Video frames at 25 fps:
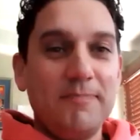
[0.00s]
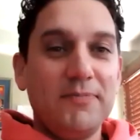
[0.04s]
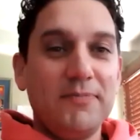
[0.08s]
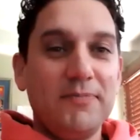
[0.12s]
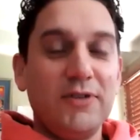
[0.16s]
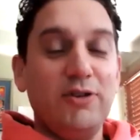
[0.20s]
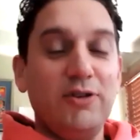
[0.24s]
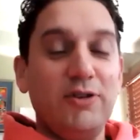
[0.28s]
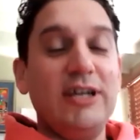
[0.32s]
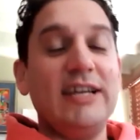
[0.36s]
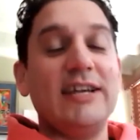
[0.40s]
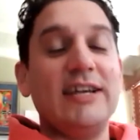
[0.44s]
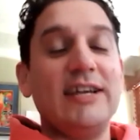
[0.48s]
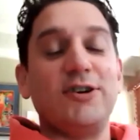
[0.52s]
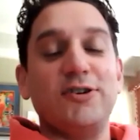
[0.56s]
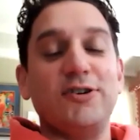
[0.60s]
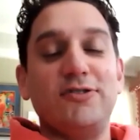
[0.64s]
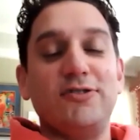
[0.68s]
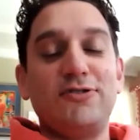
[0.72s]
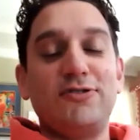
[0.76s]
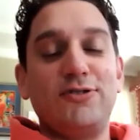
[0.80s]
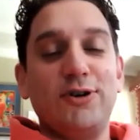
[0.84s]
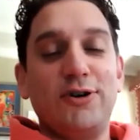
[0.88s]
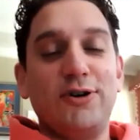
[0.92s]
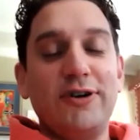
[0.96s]
You need a good
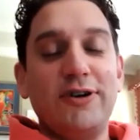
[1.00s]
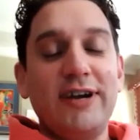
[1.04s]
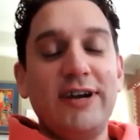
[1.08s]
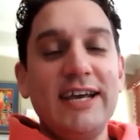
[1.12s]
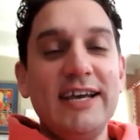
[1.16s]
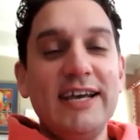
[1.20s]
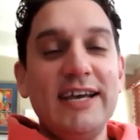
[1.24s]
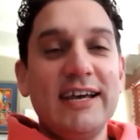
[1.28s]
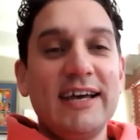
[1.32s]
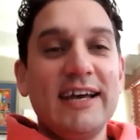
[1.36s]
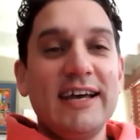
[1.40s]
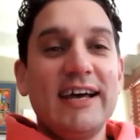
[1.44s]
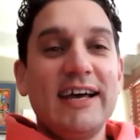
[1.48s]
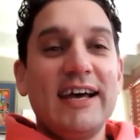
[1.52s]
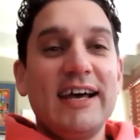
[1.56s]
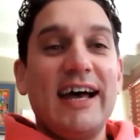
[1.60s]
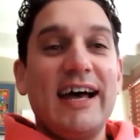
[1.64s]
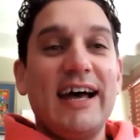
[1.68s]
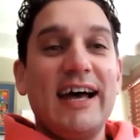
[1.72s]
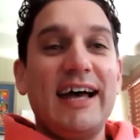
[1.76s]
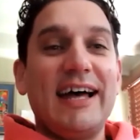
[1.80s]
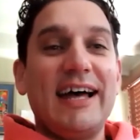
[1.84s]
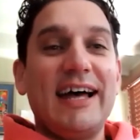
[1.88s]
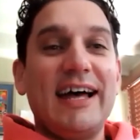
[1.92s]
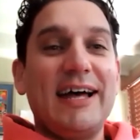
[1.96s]
story.
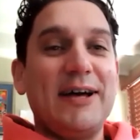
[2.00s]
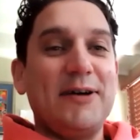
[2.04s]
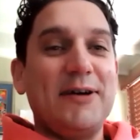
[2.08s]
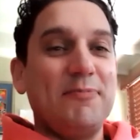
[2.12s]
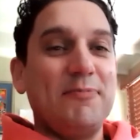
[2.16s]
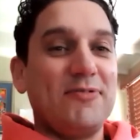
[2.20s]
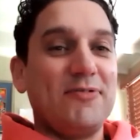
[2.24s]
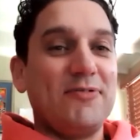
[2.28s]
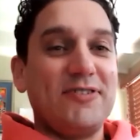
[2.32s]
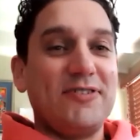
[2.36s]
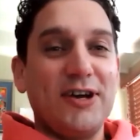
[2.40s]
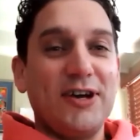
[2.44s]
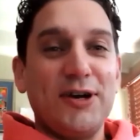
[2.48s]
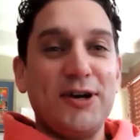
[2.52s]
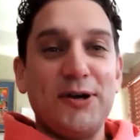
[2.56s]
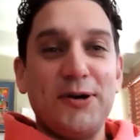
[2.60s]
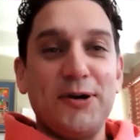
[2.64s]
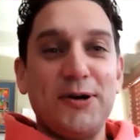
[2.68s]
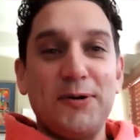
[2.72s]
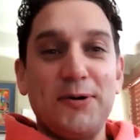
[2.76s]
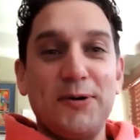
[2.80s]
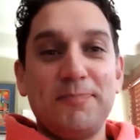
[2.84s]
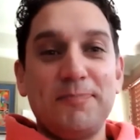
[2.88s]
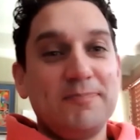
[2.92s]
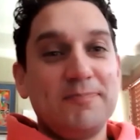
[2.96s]
So